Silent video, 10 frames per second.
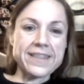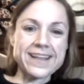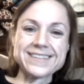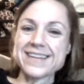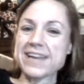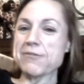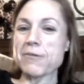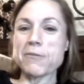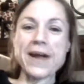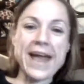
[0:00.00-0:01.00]
That's not even
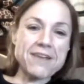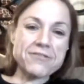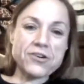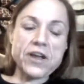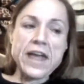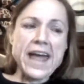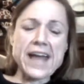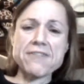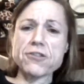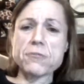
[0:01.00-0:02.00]
what we're after.
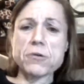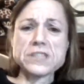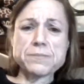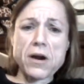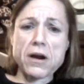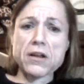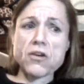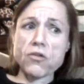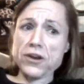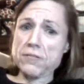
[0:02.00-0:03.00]
And for the most part,
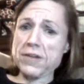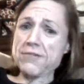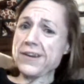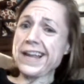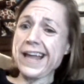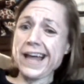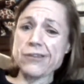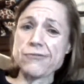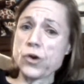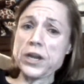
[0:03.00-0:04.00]
according to my friend in
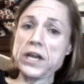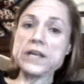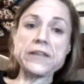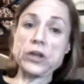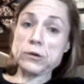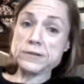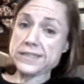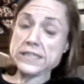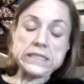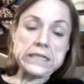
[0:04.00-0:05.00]
California in the
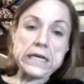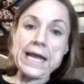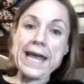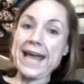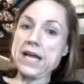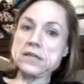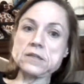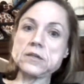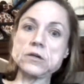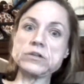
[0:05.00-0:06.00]
OC, and
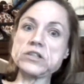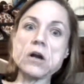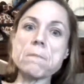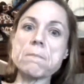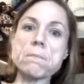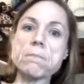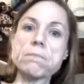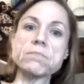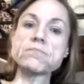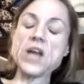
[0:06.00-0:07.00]
who is
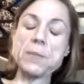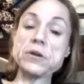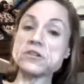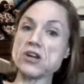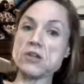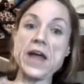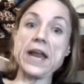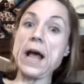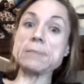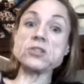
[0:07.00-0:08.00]
a couple years under me
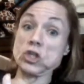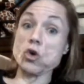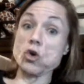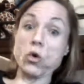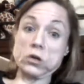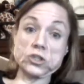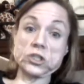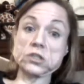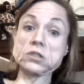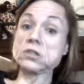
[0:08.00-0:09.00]
and absolutely
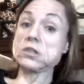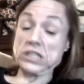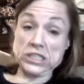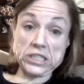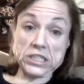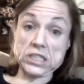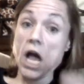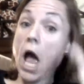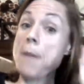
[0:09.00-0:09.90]
gorge, yes,